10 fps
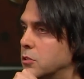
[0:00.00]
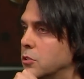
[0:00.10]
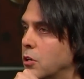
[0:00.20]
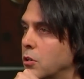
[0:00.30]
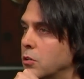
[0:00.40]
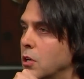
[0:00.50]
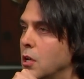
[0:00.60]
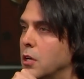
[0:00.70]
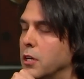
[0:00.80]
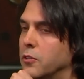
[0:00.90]
So
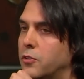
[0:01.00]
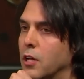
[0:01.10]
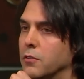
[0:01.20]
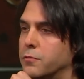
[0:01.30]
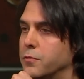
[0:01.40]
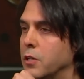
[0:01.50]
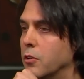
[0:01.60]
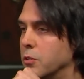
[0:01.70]
oh, instead of, you know,